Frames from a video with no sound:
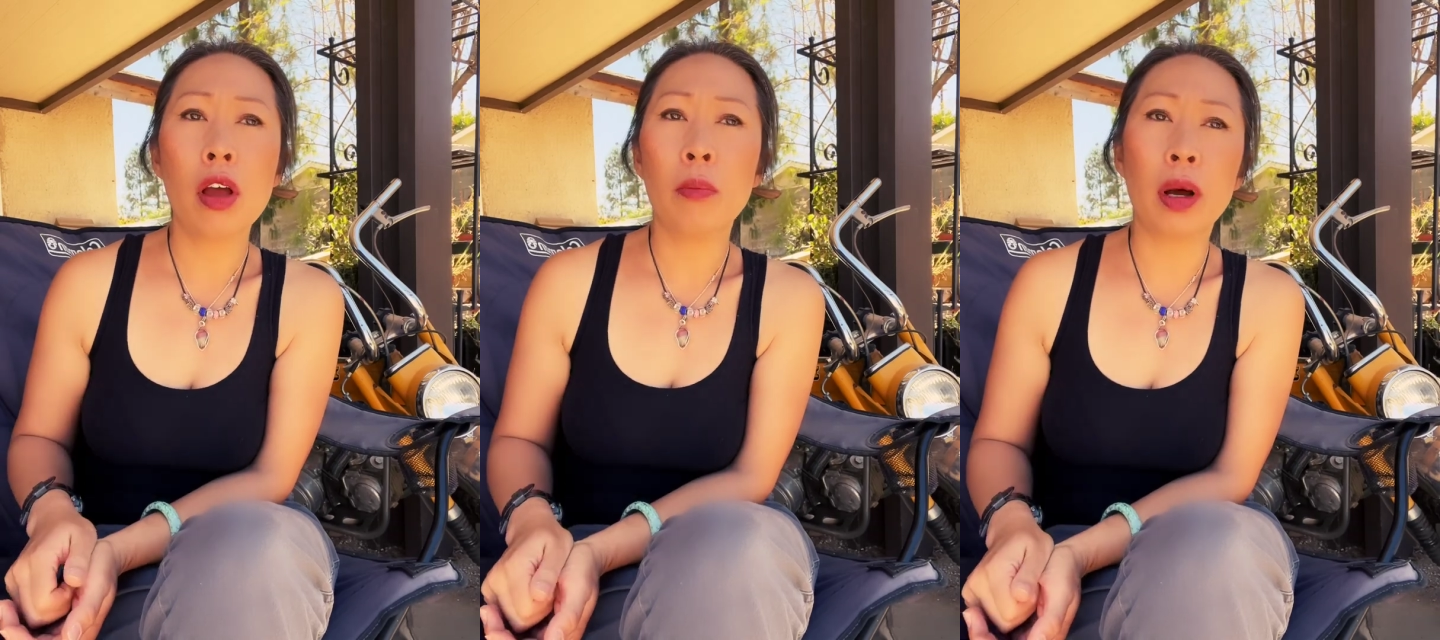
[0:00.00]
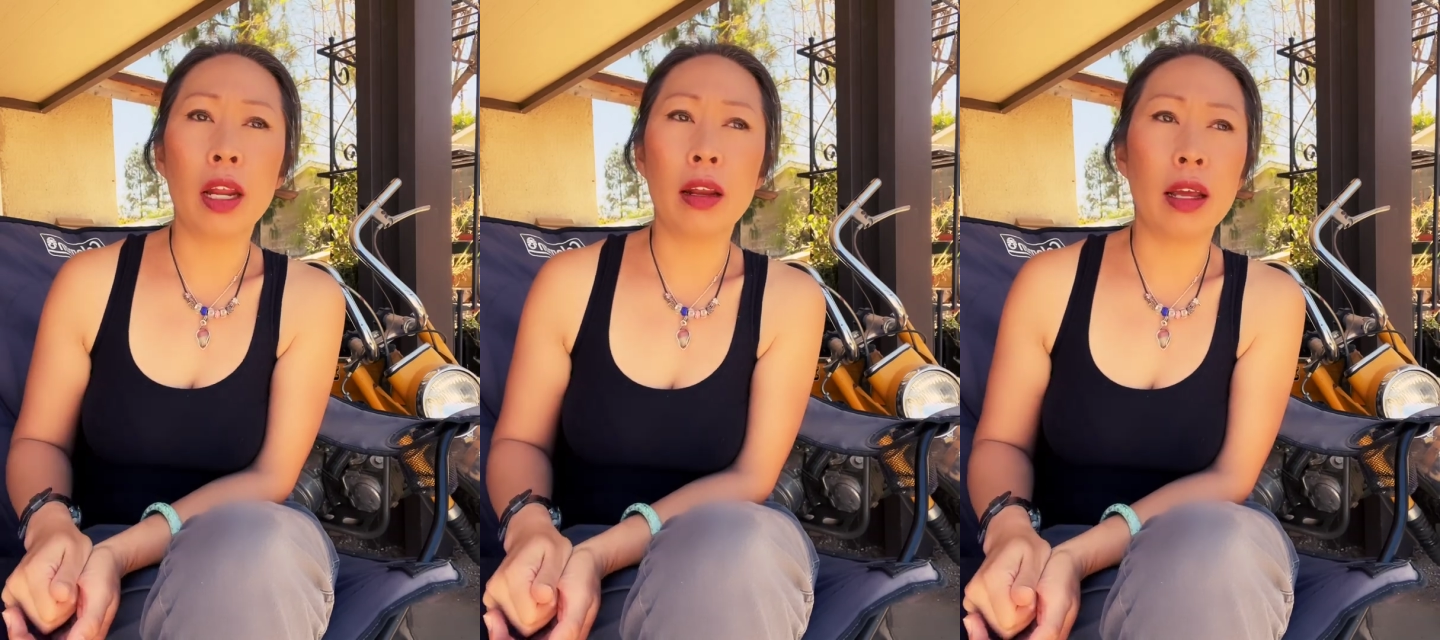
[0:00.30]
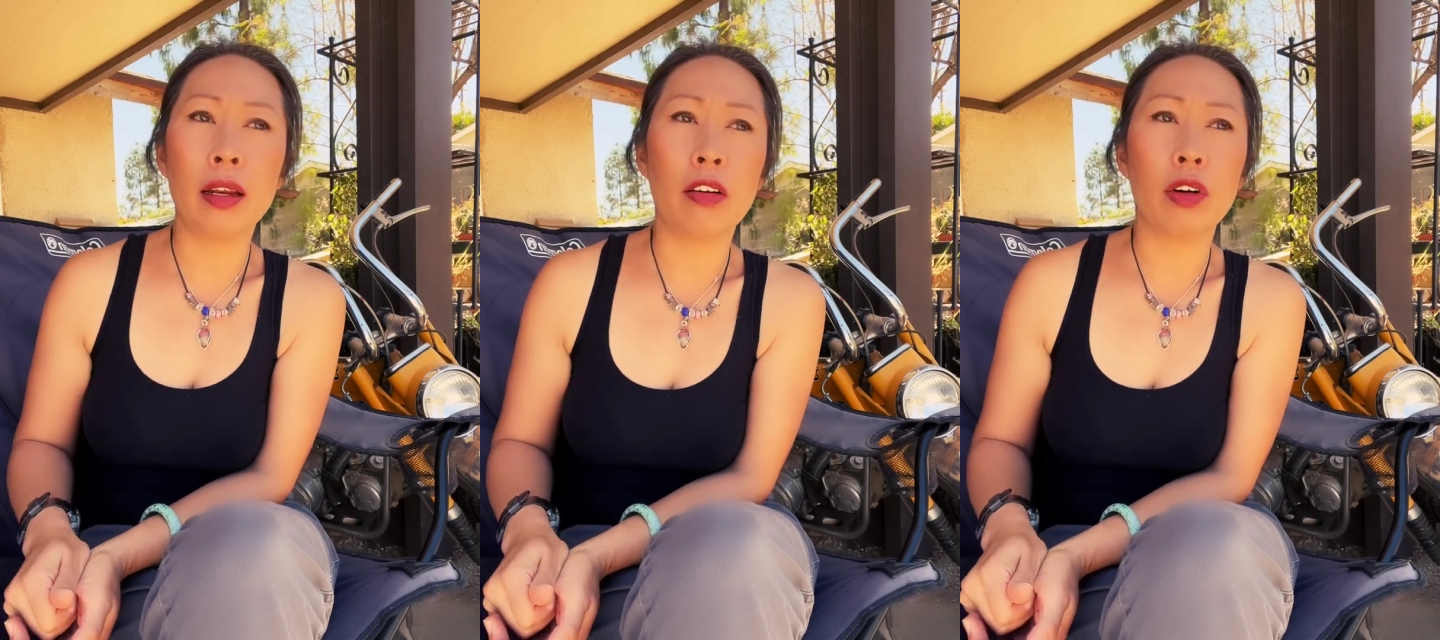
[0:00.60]
but
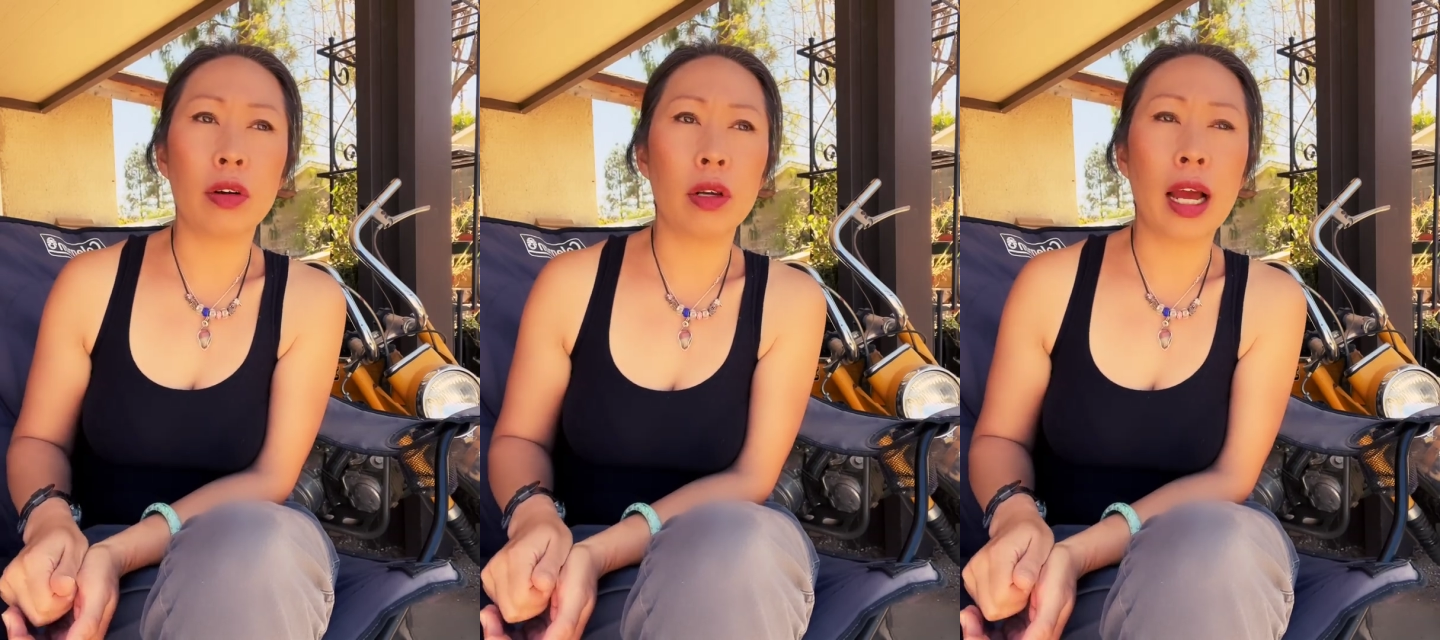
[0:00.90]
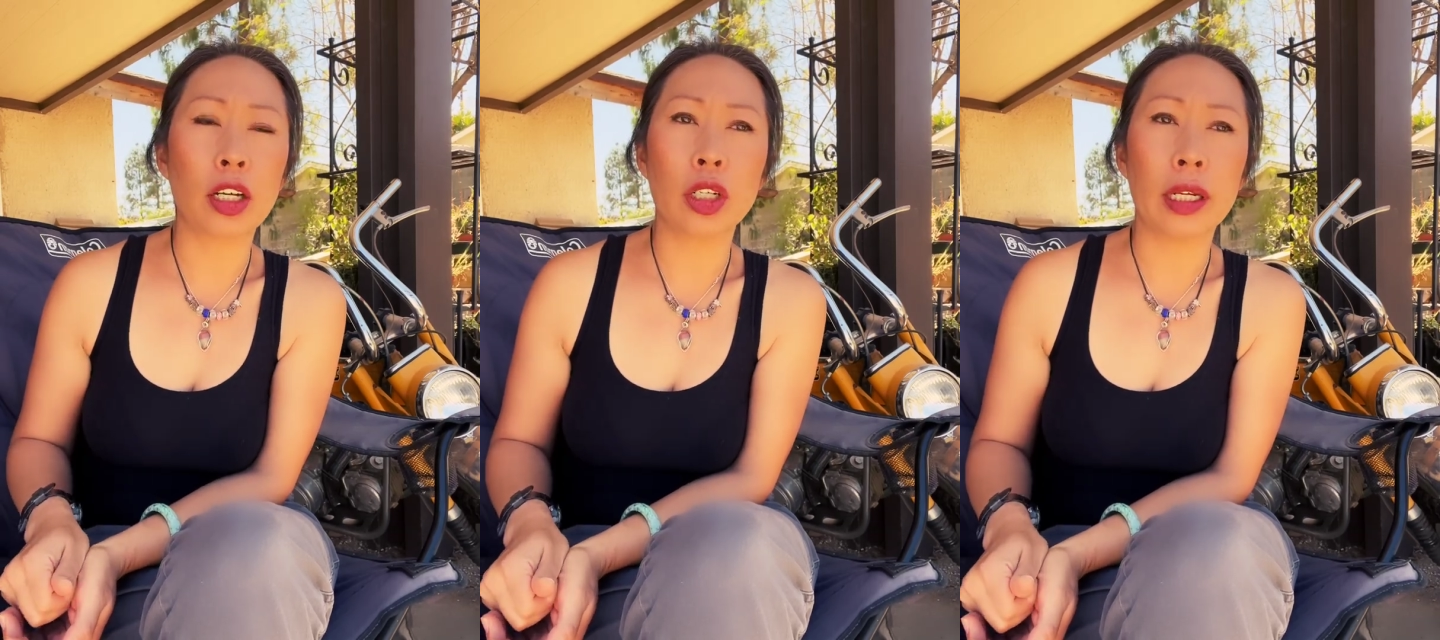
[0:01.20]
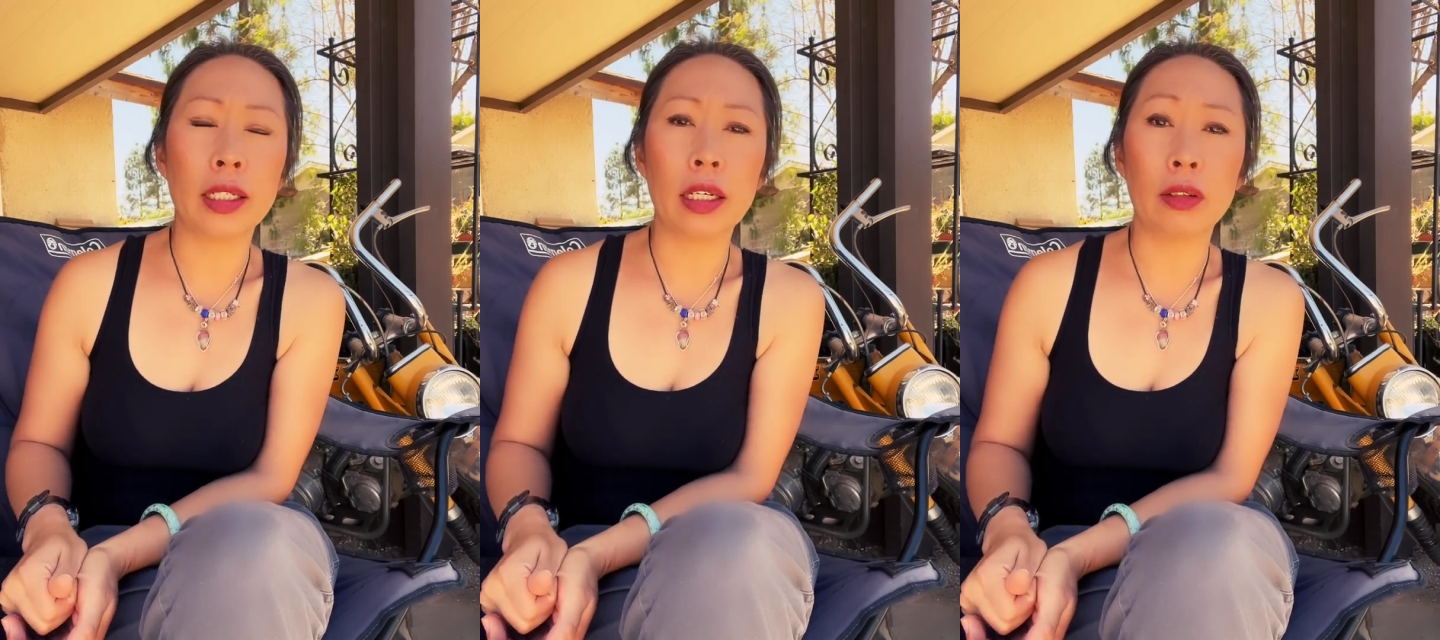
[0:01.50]
it never
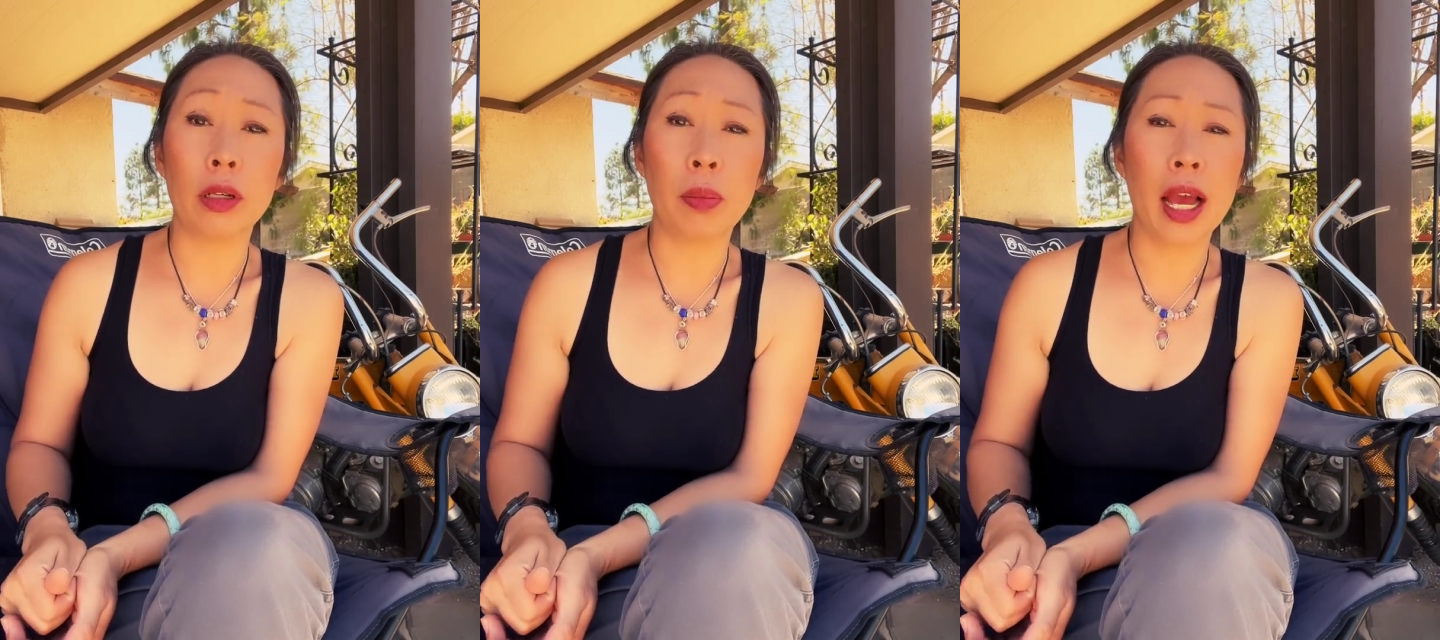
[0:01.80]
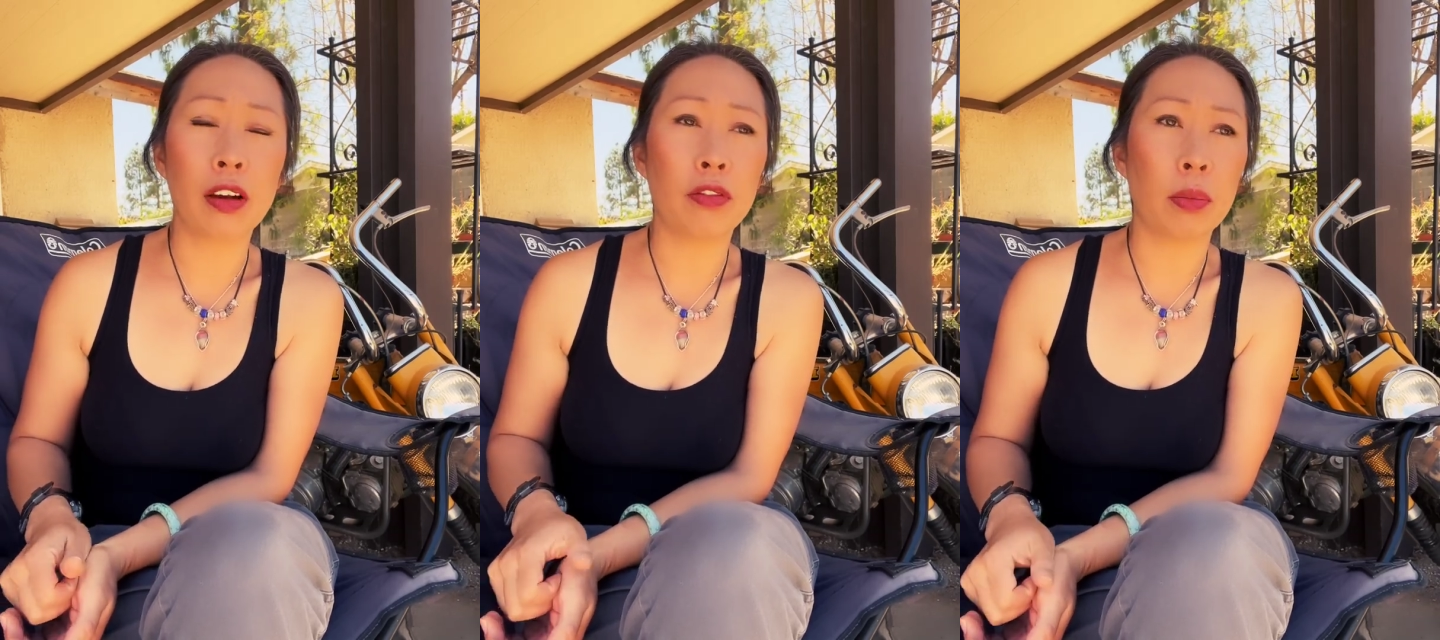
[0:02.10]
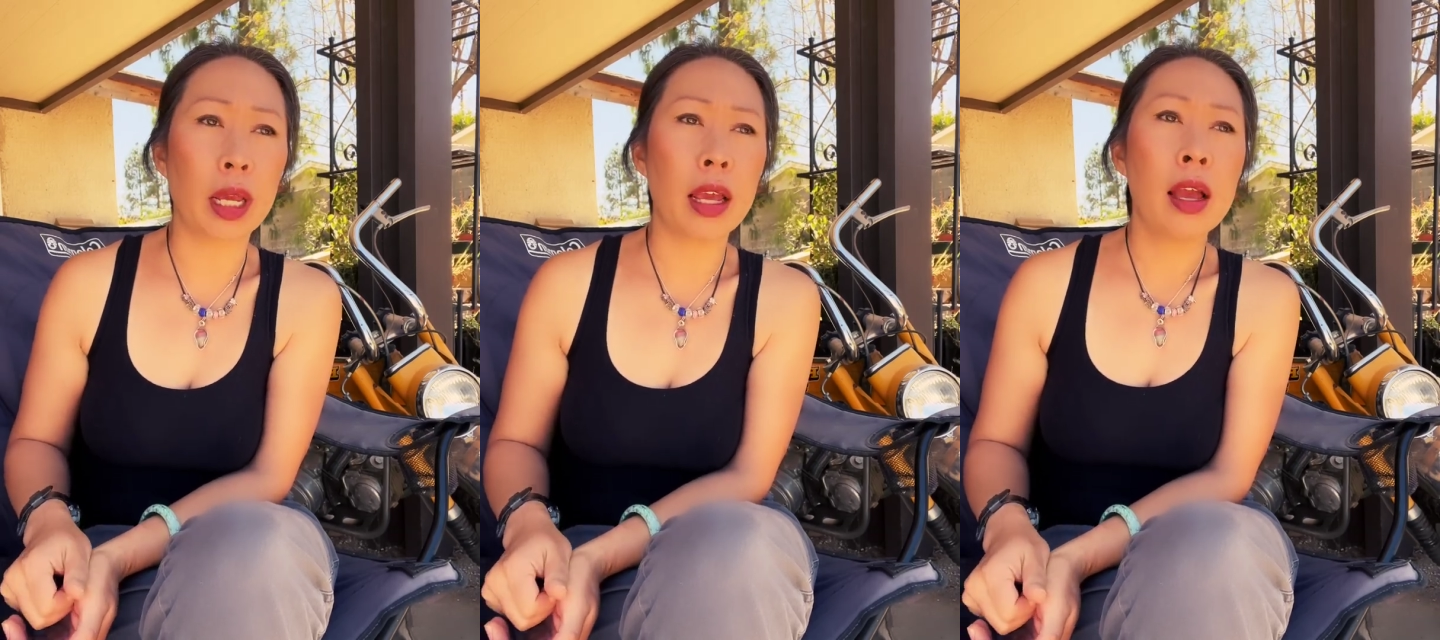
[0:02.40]
actually tilted back for
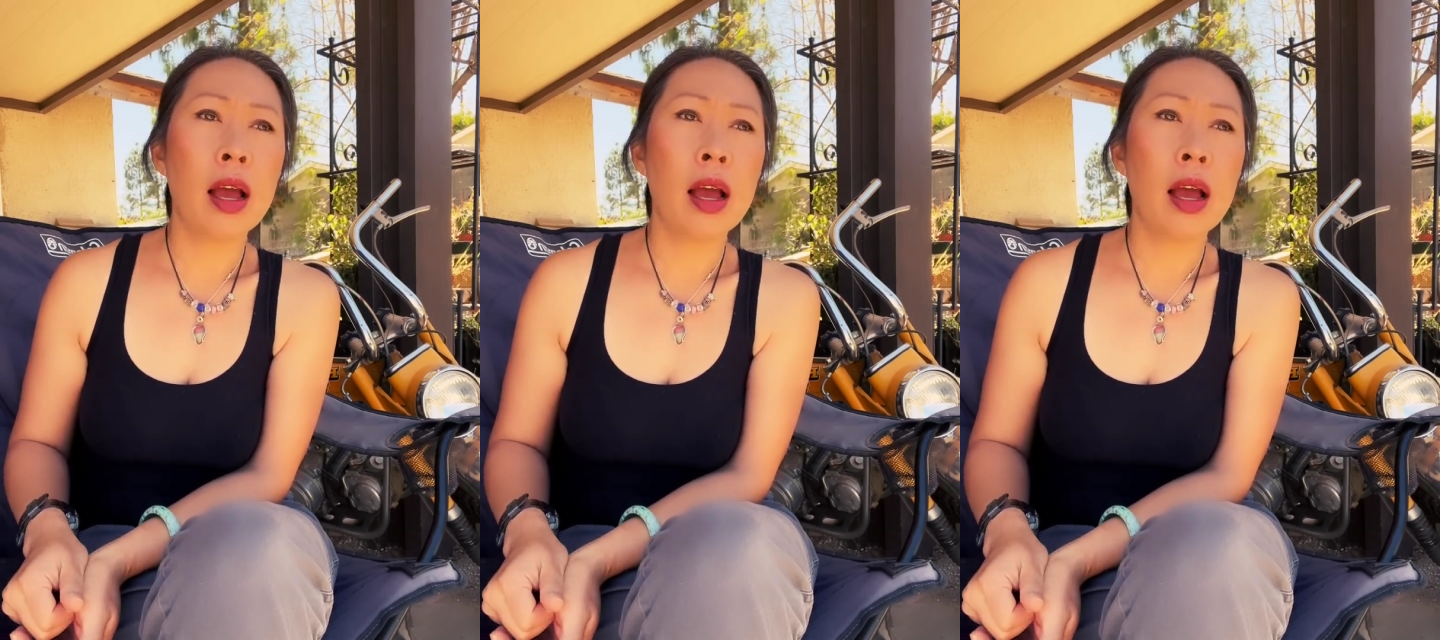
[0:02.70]
me.